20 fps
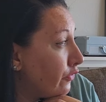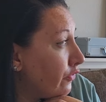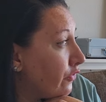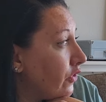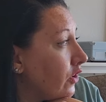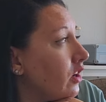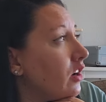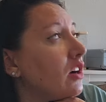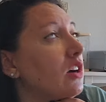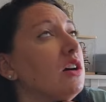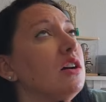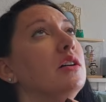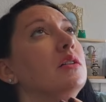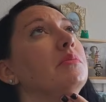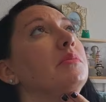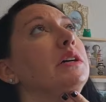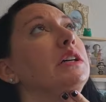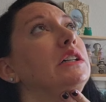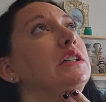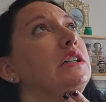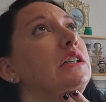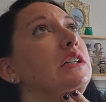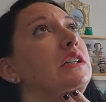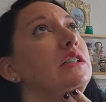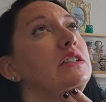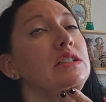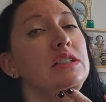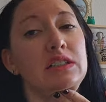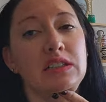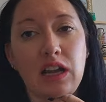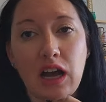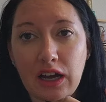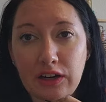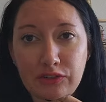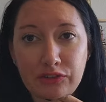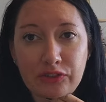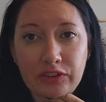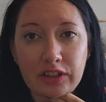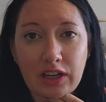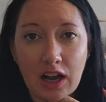from Not
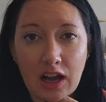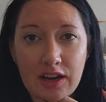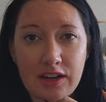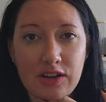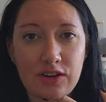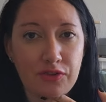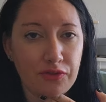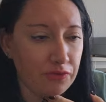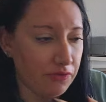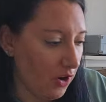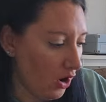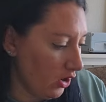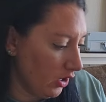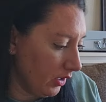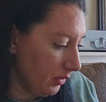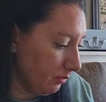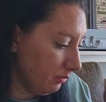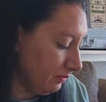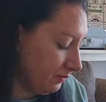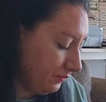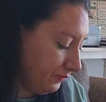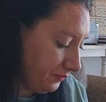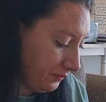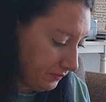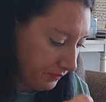Forgotten Farm.